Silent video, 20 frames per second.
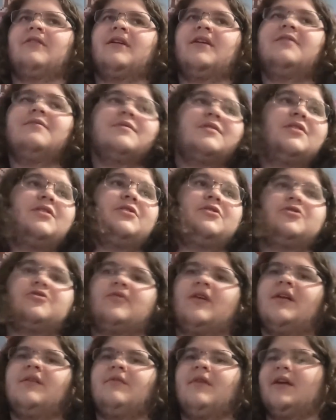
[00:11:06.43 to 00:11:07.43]
Like he was good in
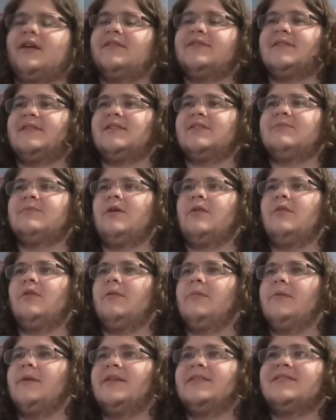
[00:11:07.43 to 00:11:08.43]
Trainwreck as like a small
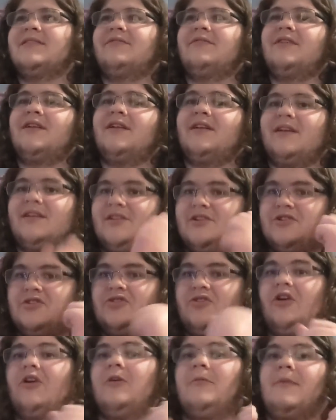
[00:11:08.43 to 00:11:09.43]
role, but he's definitely not like the
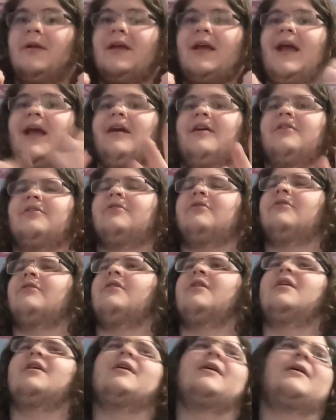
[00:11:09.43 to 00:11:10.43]
charming actor